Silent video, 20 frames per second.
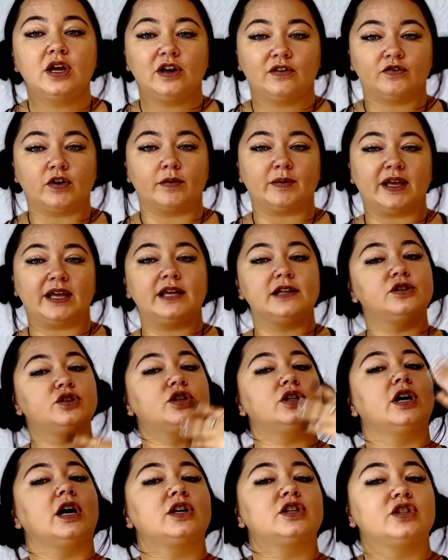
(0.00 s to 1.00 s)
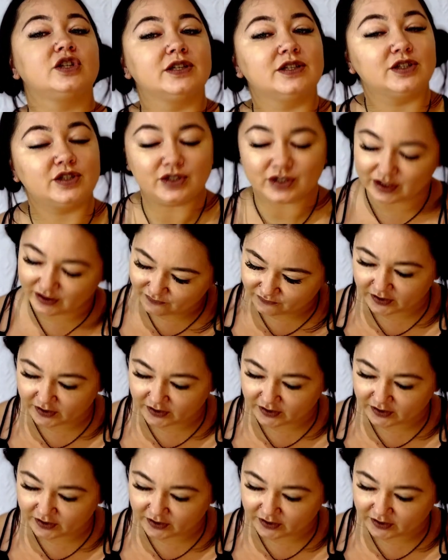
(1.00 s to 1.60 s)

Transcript: from the introduction to the